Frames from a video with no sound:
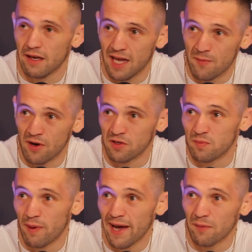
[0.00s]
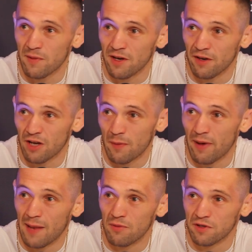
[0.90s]
Him on his back, me on top,
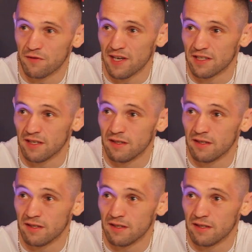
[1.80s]
elbow on his face in.